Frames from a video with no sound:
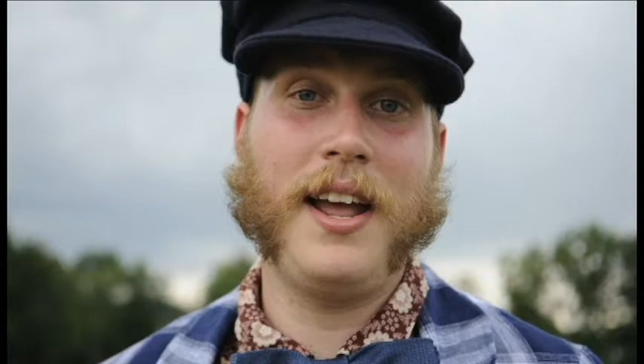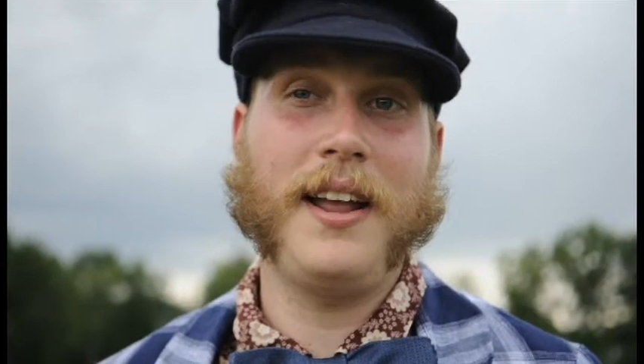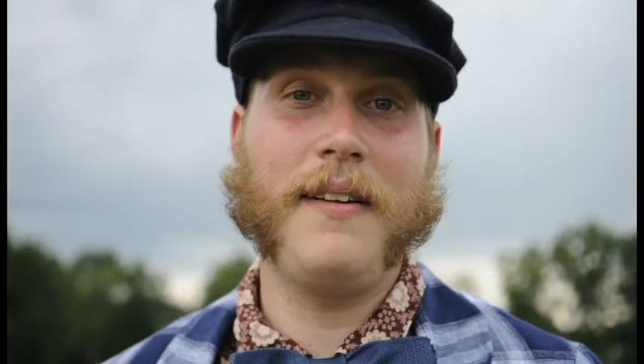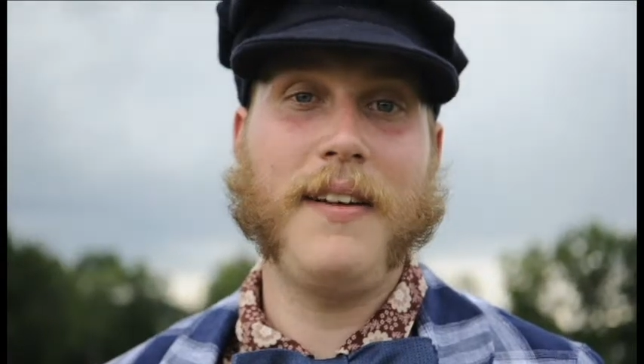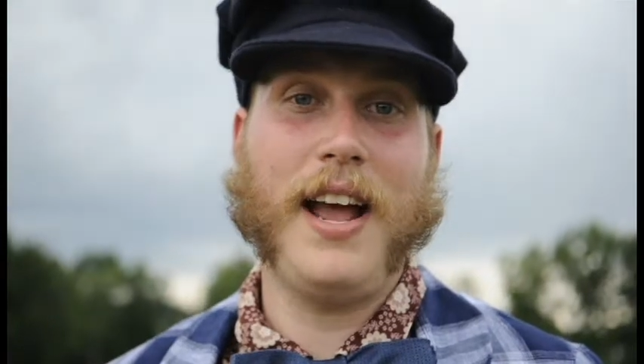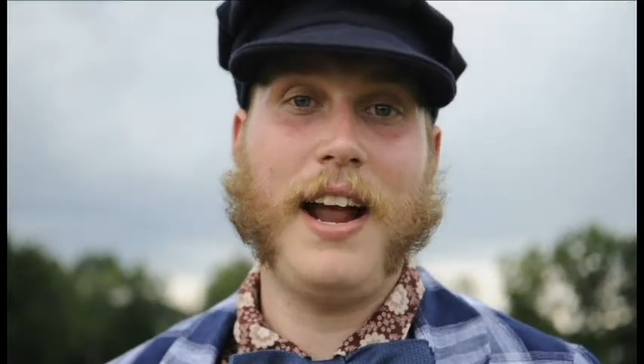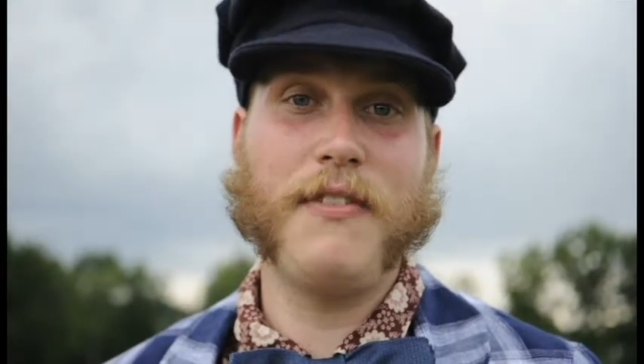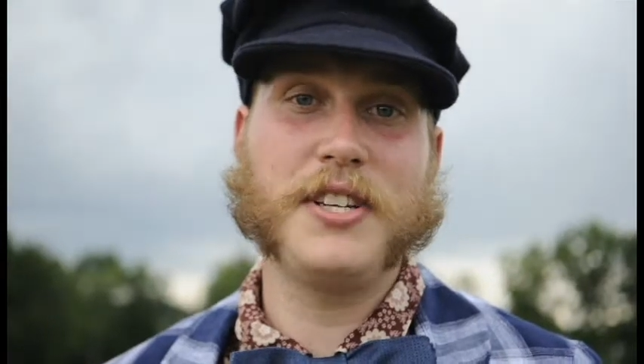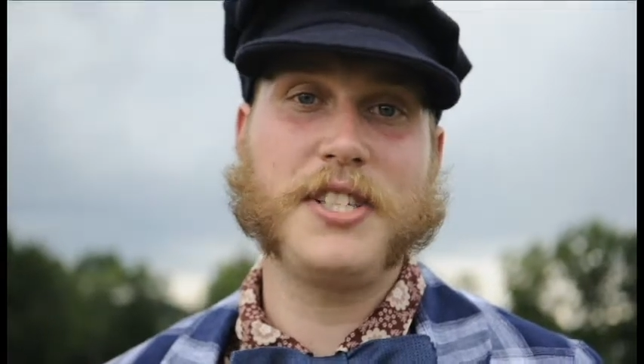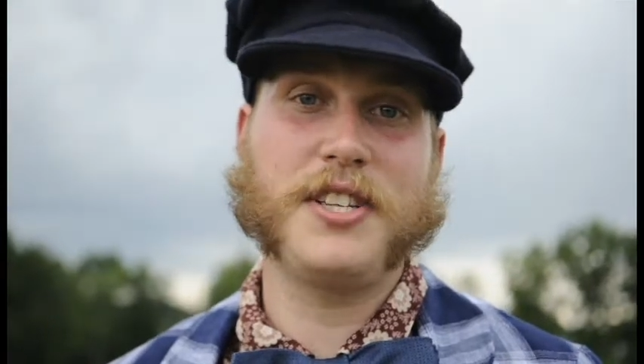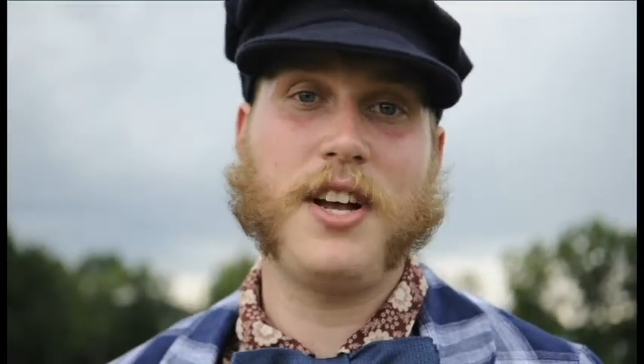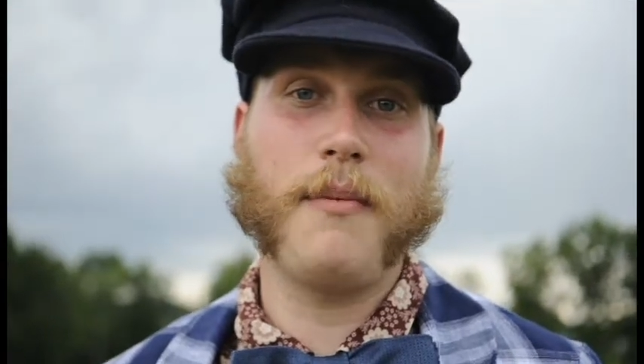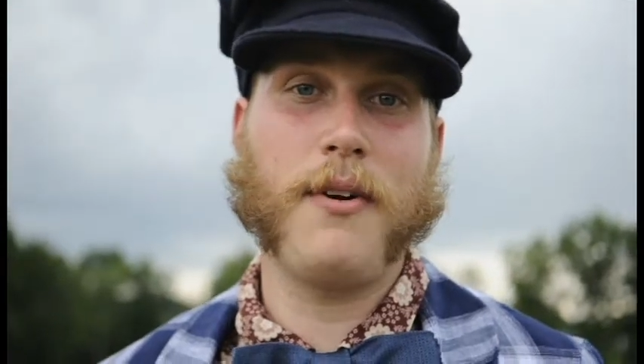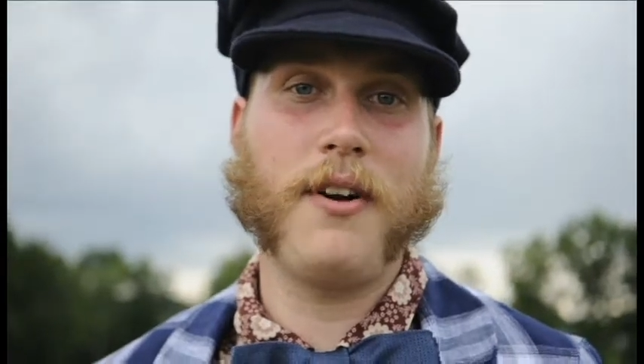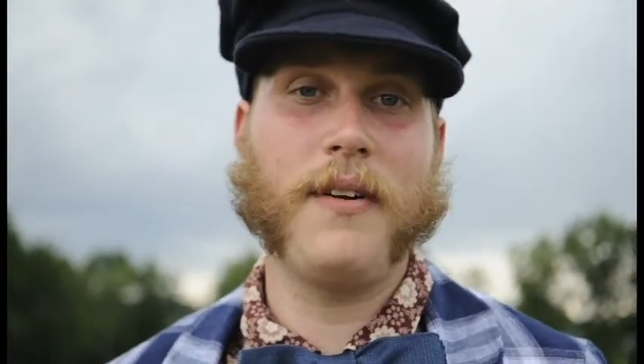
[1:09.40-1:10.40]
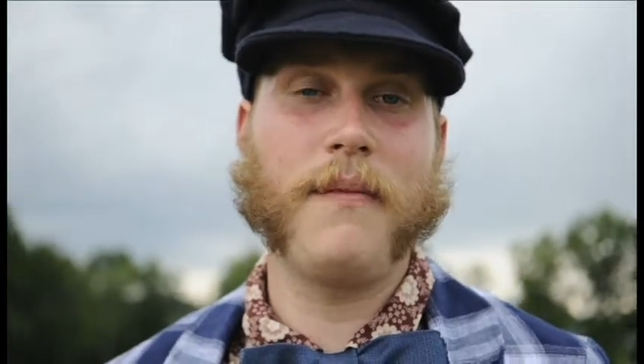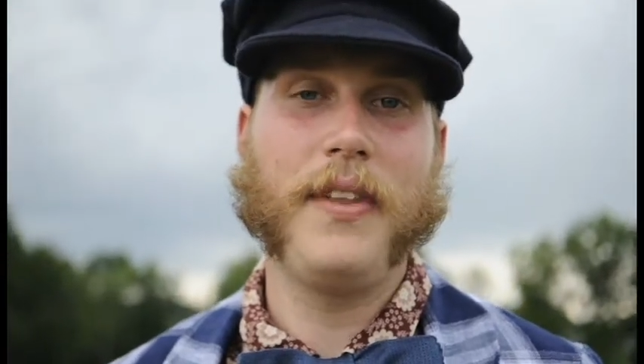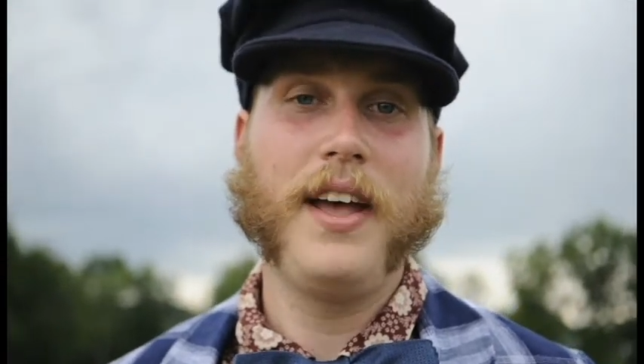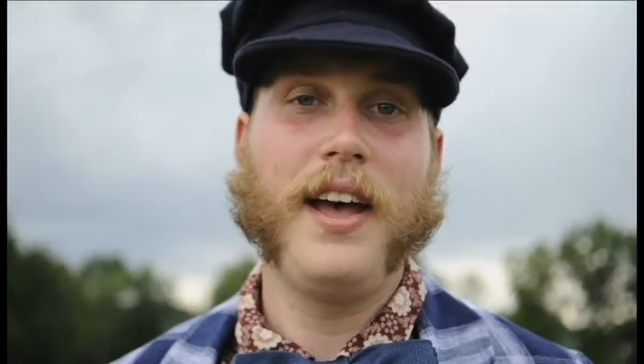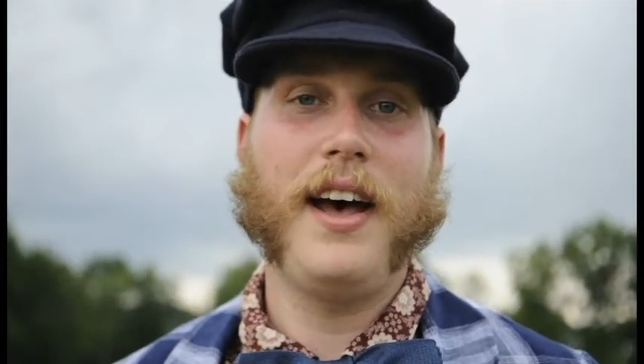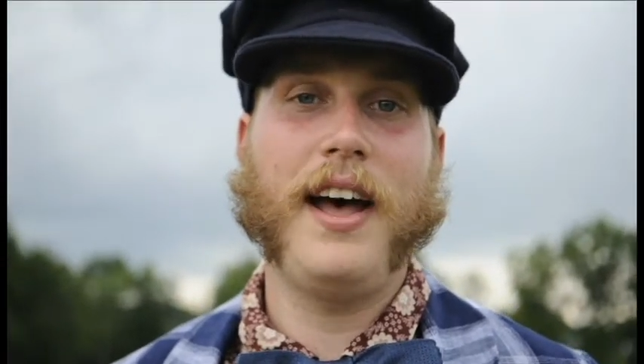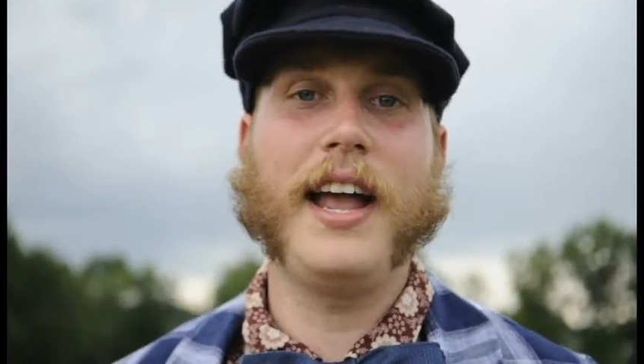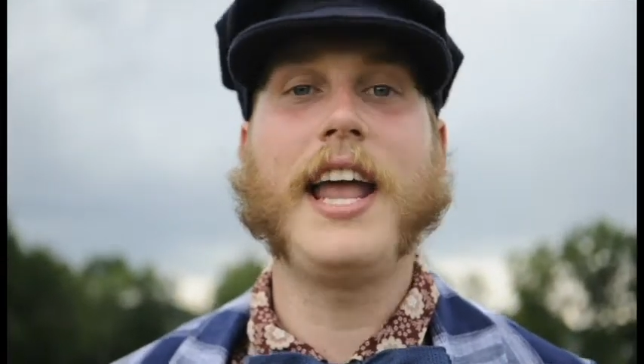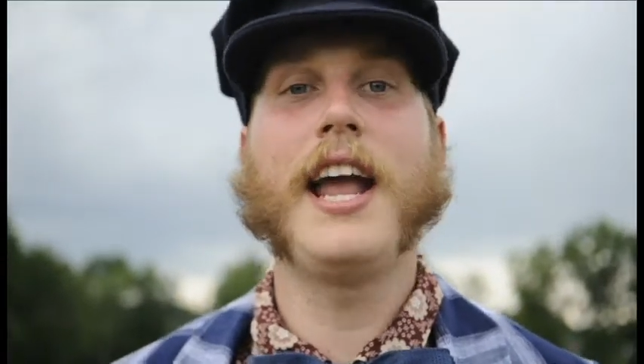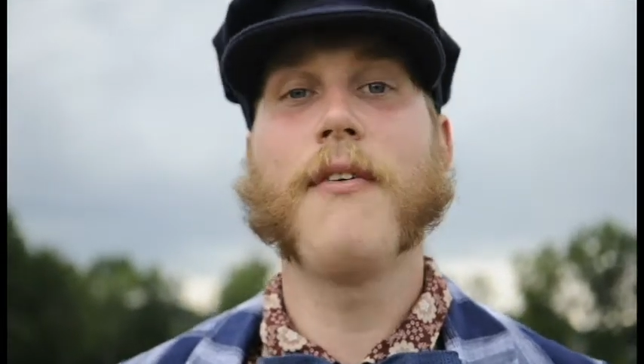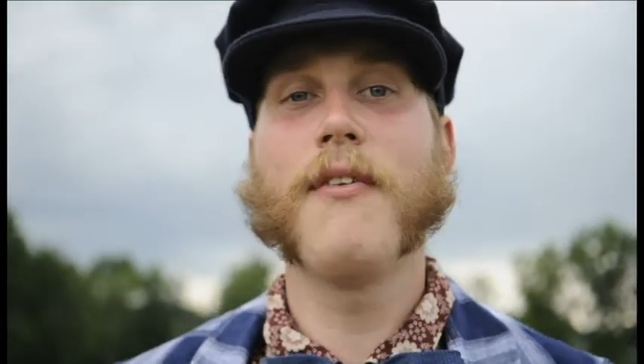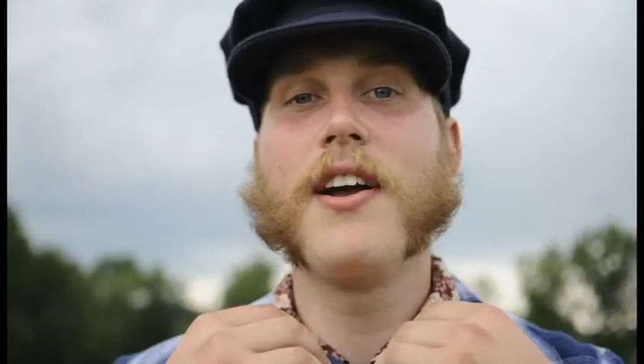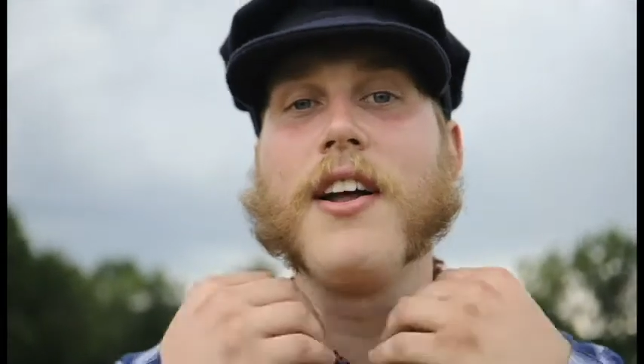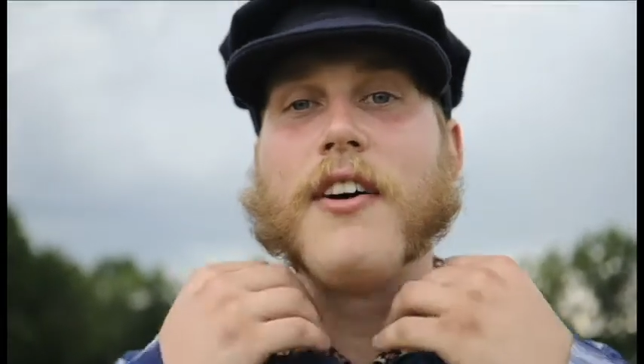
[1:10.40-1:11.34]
every summer, I get rid